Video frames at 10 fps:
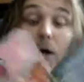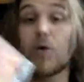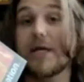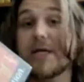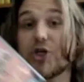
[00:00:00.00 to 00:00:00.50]

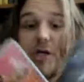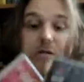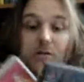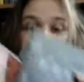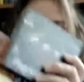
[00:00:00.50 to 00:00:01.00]
quid each,
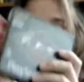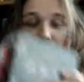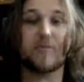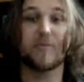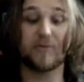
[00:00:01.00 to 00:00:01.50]
so then
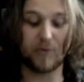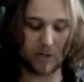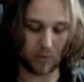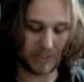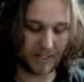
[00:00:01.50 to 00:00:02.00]

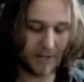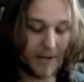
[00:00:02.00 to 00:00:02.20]
£3.